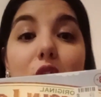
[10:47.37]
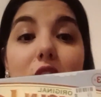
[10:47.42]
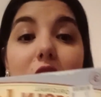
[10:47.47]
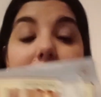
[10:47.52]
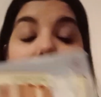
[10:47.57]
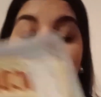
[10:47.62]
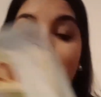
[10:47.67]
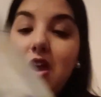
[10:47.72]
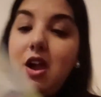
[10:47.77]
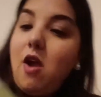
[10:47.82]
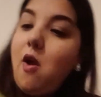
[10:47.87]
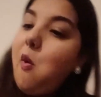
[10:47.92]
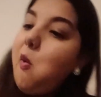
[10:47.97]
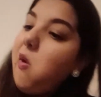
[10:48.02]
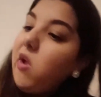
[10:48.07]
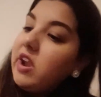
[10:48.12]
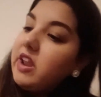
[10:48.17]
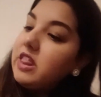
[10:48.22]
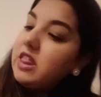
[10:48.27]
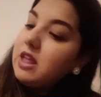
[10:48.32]

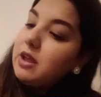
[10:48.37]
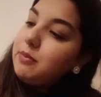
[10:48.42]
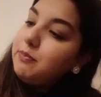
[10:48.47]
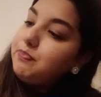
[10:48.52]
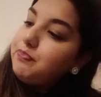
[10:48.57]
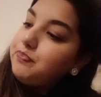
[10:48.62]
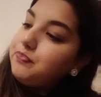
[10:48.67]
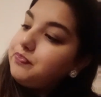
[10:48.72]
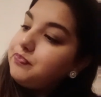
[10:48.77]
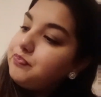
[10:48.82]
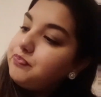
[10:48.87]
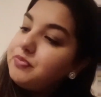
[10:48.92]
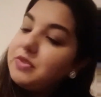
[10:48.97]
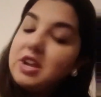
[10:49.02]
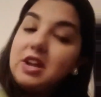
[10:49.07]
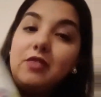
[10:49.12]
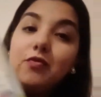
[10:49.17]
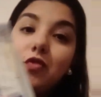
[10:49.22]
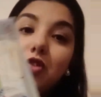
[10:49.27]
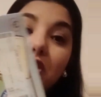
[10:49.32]
what is it,
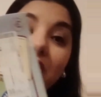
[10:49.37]
for